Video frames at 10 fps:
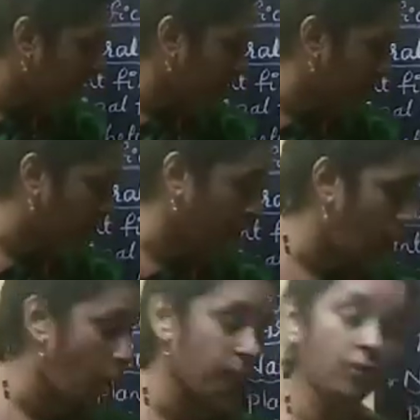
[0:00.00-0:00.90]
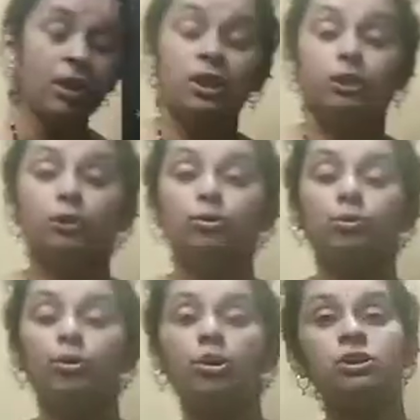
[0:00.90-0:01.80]
number of
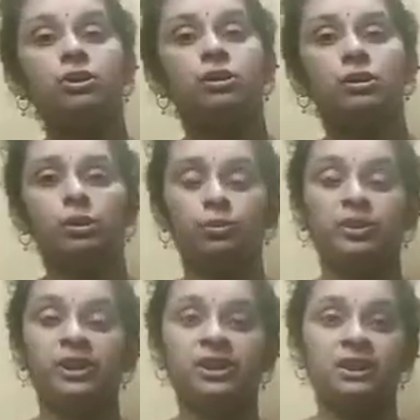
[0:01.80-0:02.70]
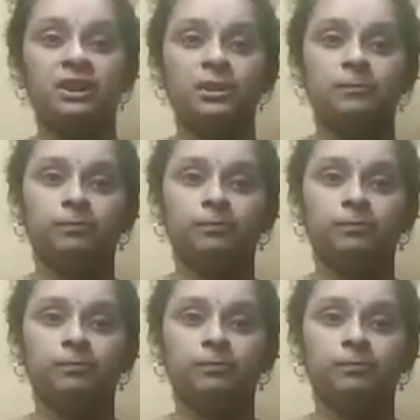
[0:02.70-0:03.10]
glucose units.